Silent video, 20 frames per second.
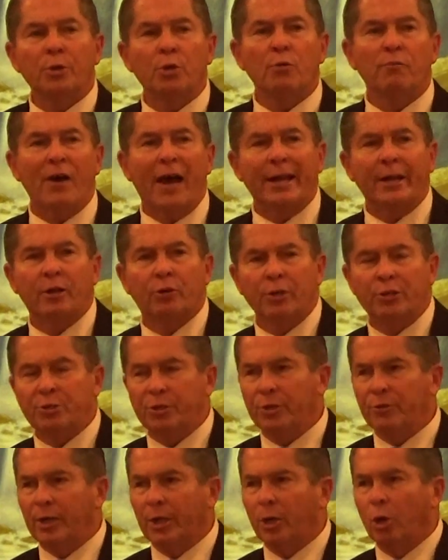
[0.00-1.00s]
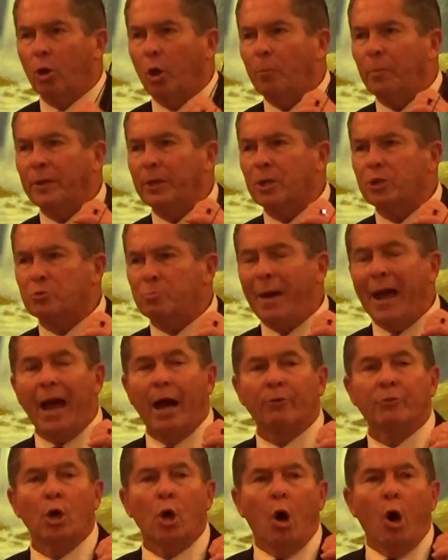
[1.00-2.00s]
when you find a Christian that will open his
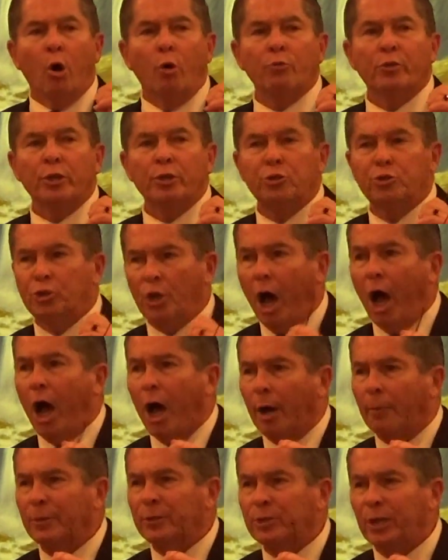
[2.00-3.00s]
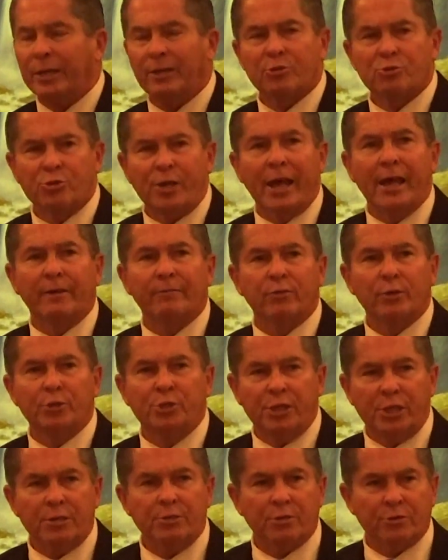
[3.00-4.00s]
mouth on the job and take a stand for
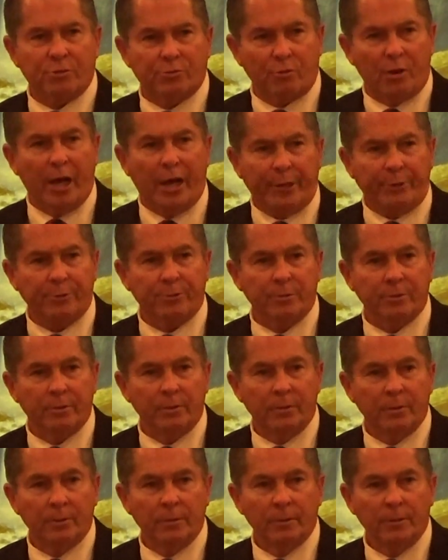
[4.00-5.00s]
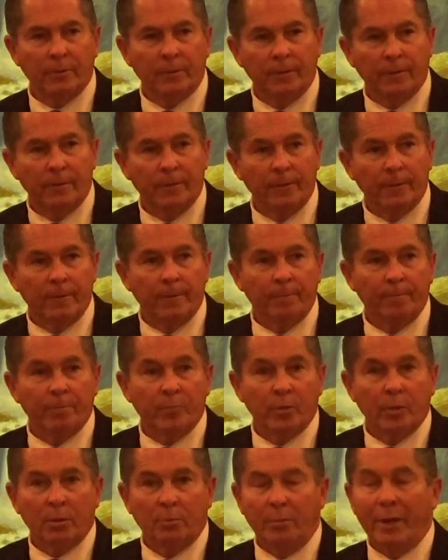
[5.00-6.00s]
Jesus Christ.
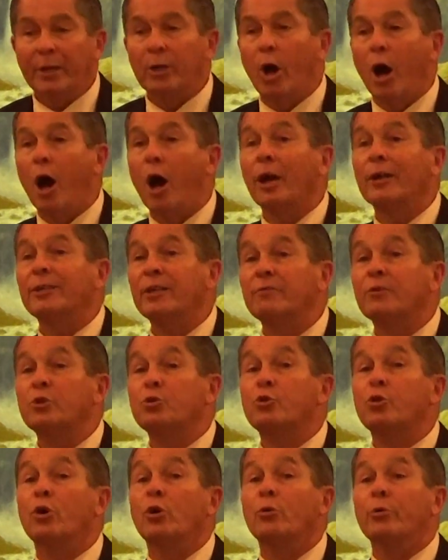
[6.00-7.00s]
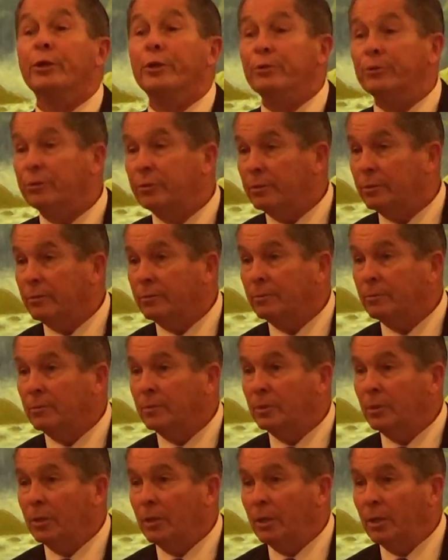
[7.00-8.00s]
May God give us courage.
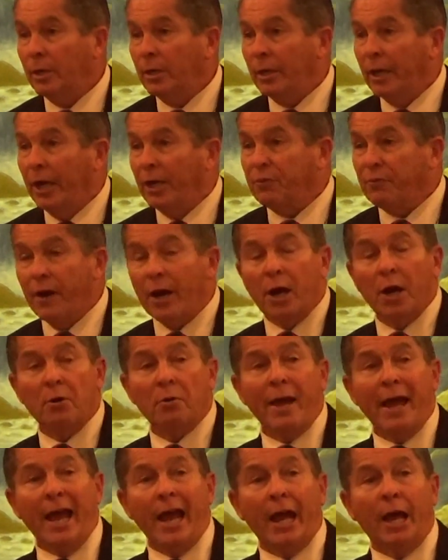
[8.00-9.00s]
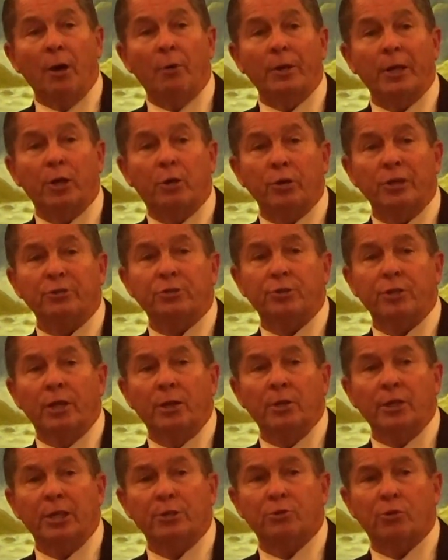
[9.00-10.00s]
It's very rare when a Christian
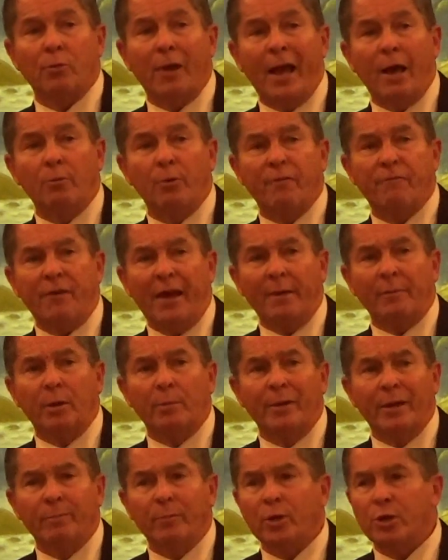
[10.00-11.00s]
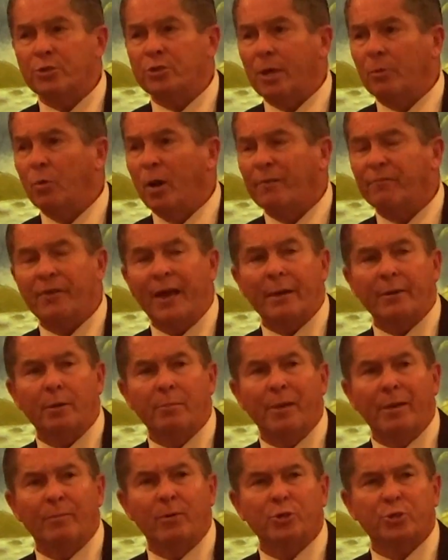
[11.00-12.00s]
gets around with family members and one
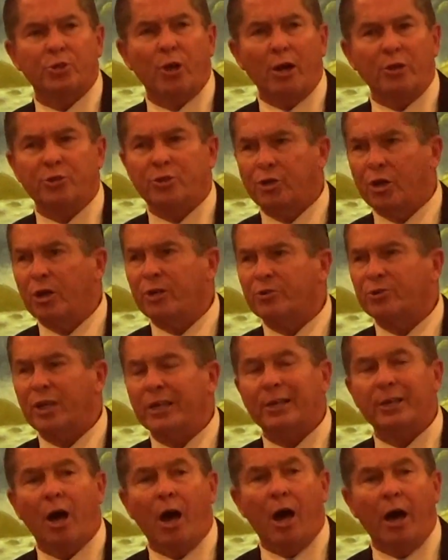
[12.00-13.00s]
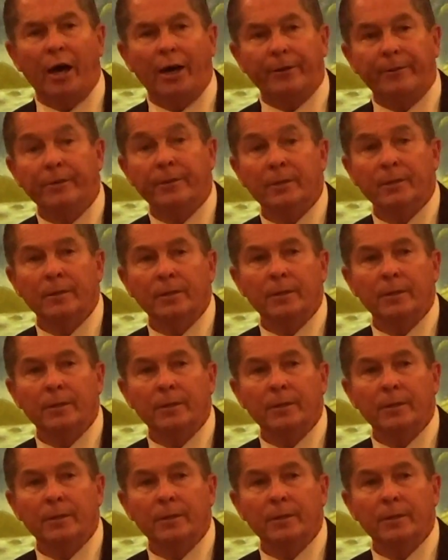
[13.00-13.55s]
family member starts cursing God,